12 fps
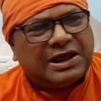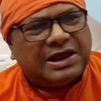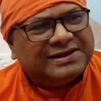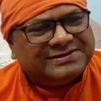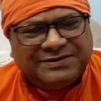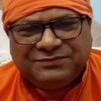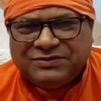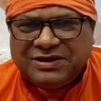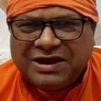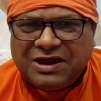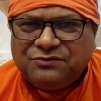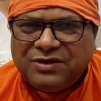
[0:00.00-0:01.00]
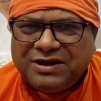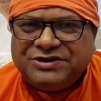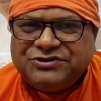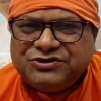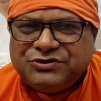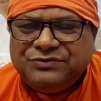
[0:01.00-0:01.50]
as if they are
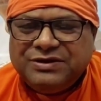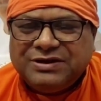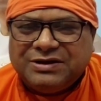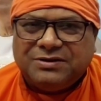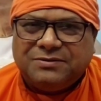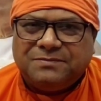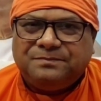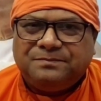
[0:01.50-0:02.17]
very trivial,